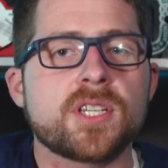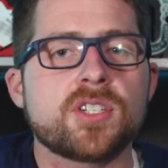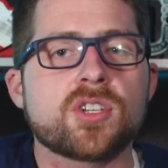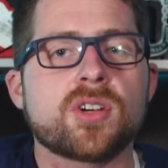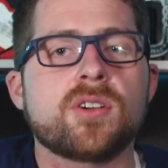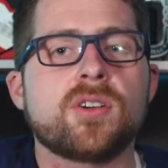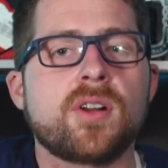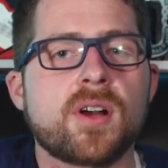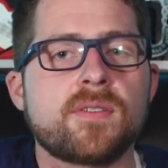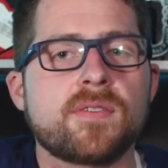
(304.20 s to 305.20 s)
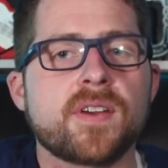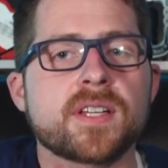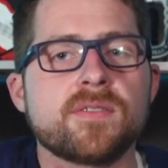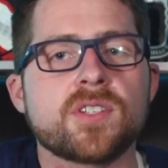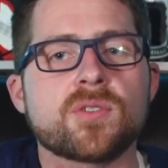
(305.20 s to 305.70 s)
in the Journal of
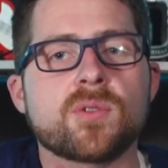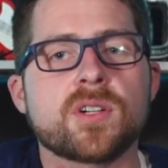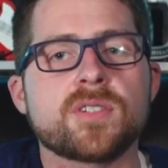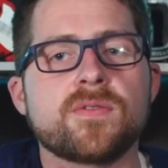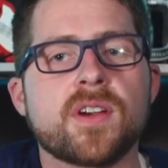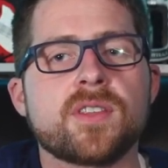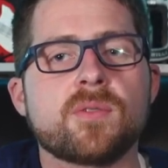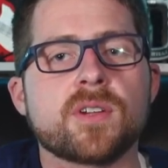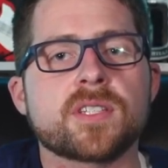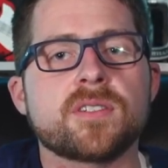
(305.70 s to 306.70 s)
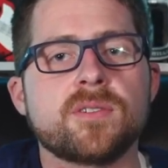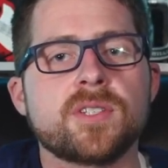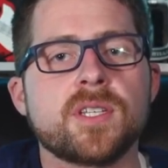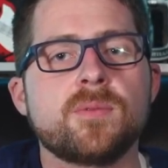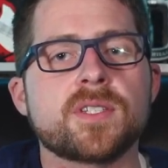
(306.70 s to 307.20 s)
Affective Disorders found that
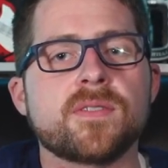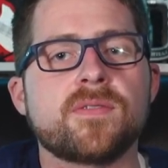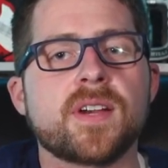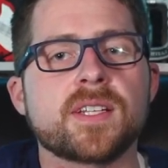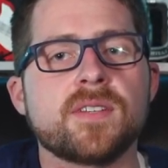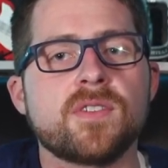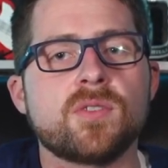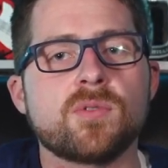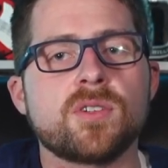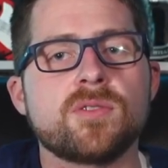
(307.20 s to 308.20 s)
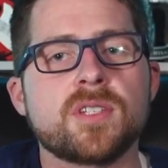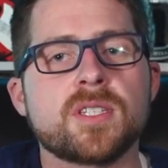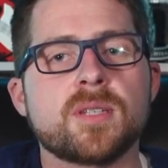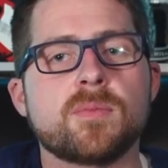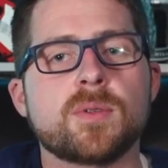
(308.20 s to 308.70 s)
Rexulti was effective in reducing
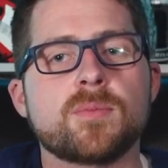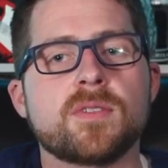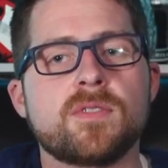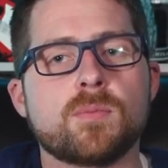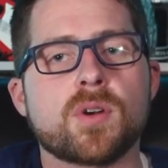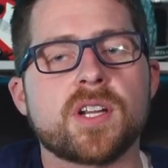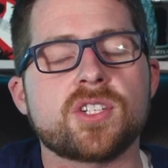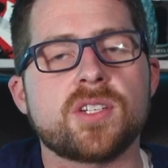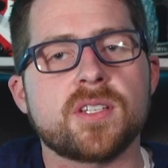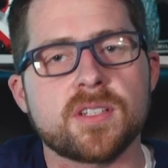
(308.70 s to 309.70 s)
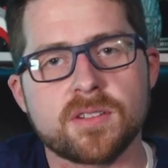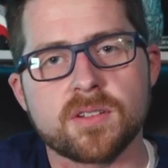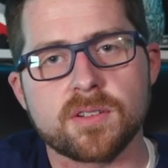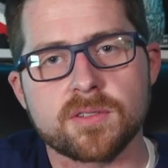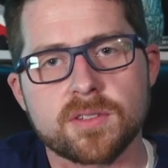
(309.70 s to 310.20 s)
symptoms of depression in
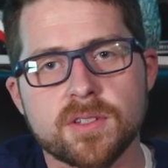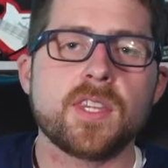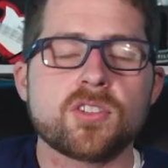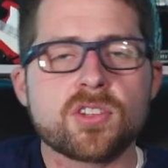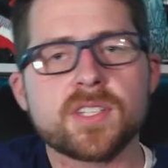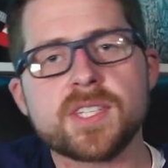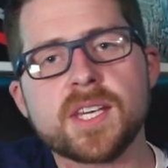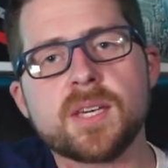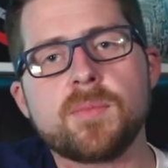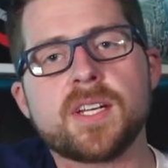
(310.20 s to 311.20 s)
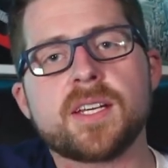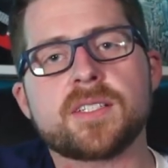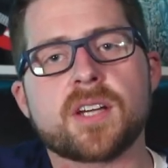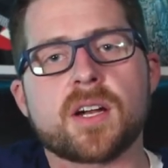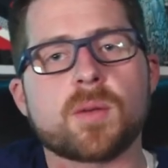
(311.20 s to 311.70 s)
adults. So let's take a minute
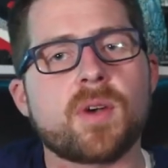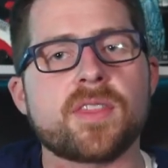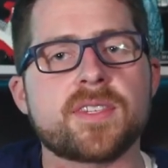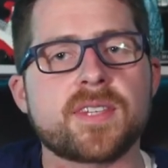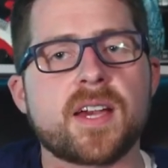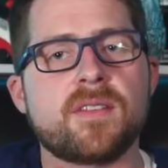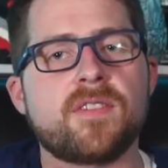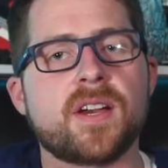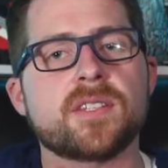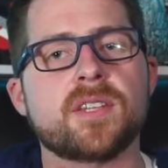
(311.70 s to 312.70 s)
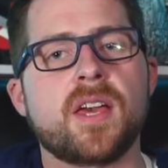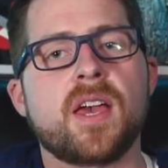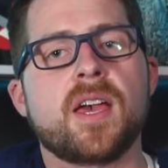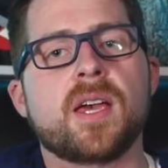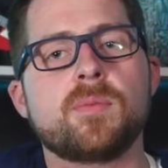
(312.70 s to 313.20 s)
and talk about the side effects
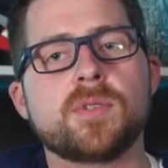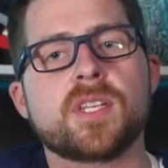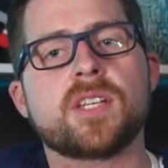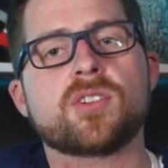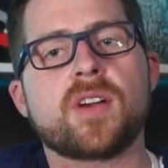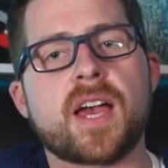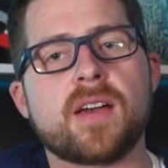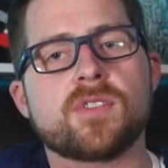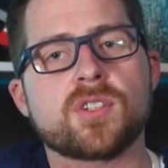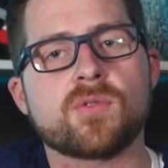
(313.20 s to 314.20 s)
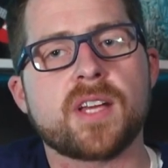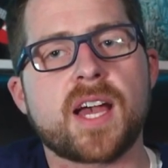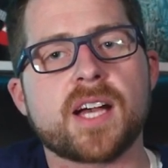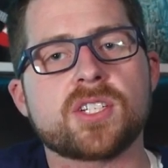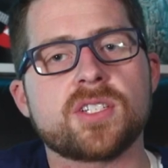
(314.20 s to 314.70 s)
and potential adverse
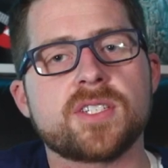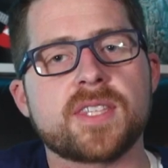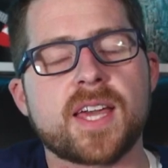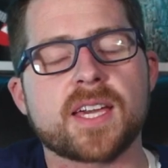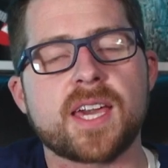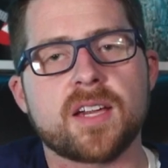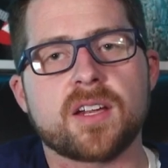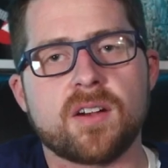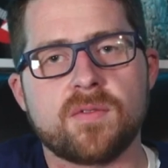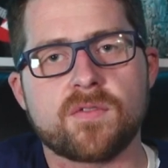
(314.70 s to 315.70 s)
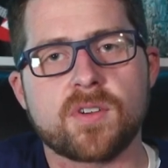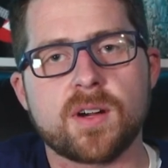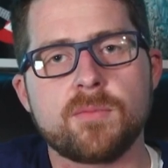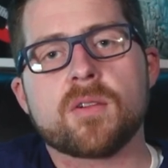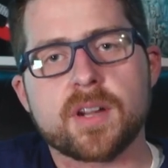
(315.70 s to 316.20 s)
reactions that can come
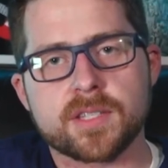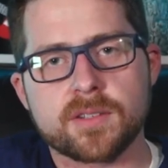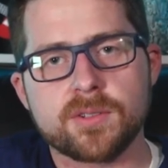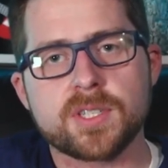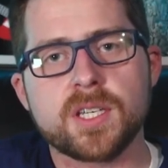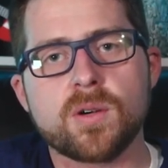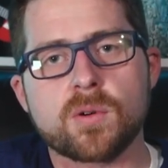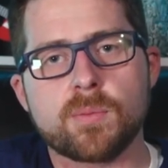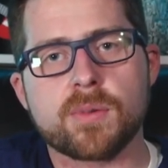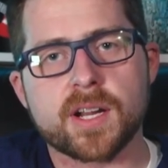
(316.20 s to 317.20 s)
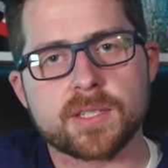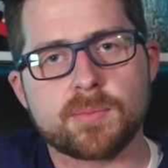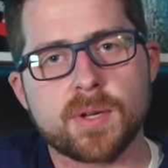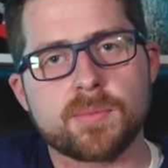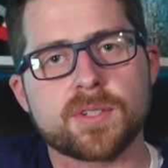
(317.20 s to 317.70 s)
from Rexulti or
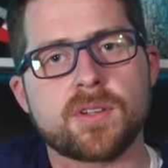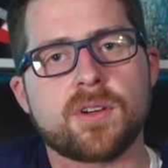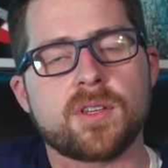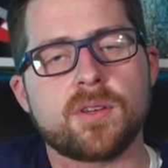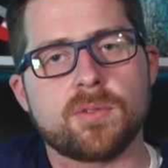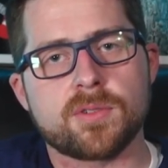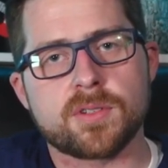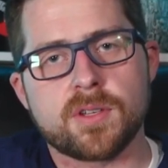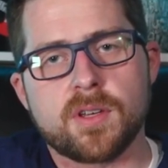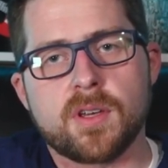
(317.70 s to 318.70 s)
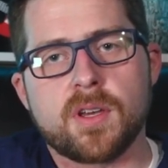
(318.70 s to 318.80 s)
brexpiprazole use.